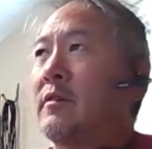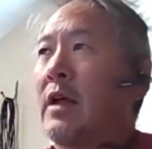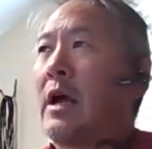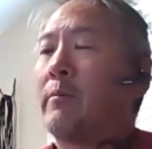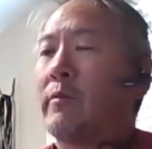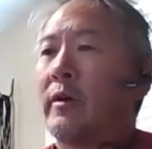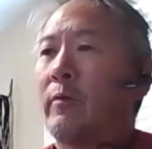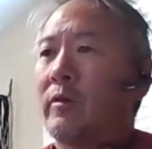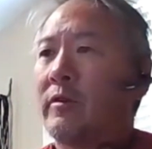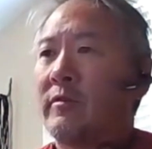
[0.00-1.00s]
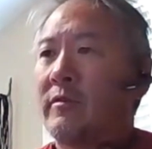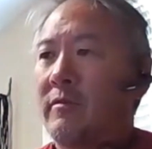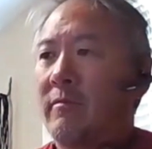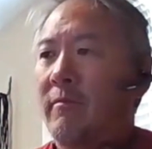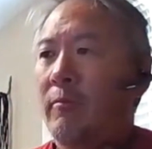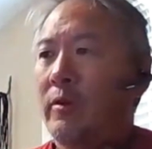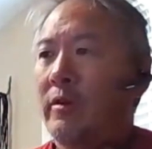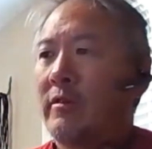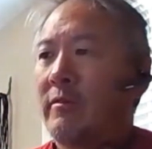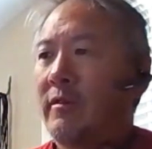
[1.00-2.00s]
collaborate
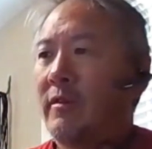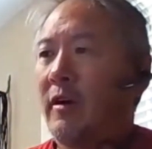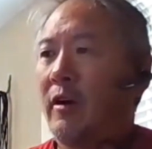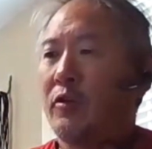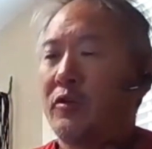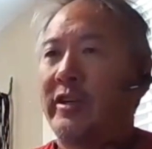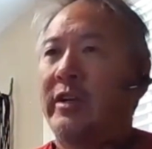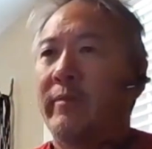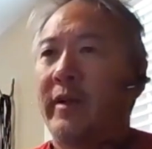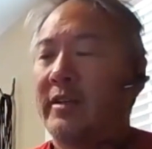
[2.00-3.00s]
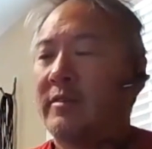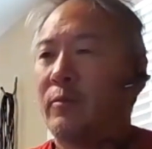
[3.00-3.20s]
with other teammates.